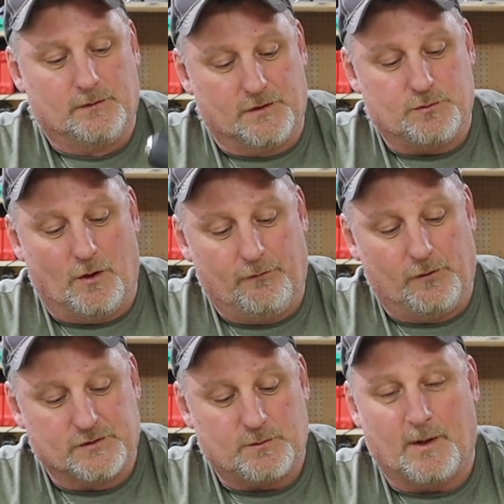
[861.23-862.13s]
the 12
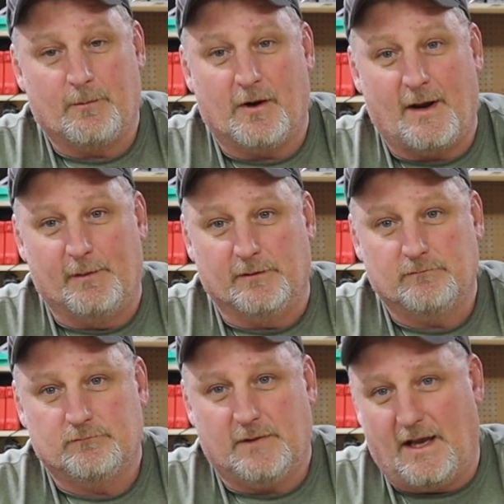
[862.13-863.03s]
volts what I'm grabbing,
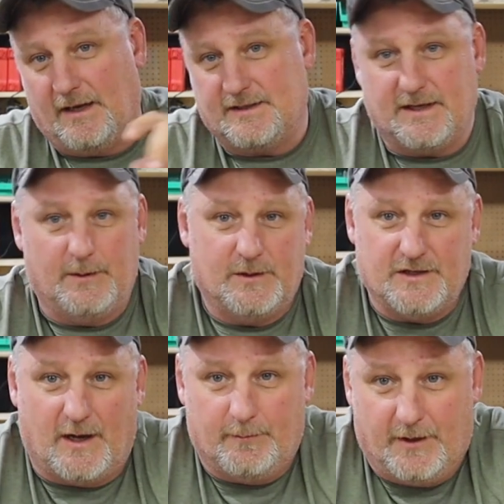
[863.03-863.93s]
and it's getting the
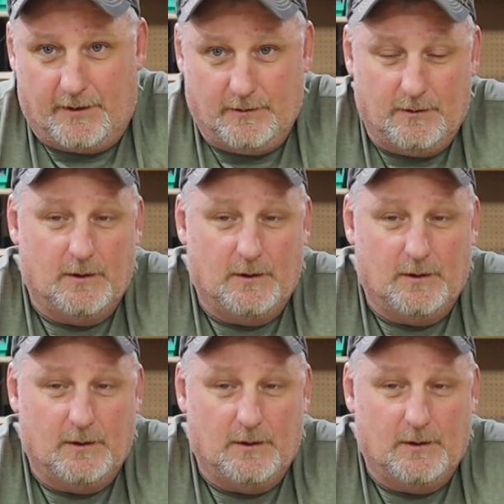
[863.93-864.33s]
job done.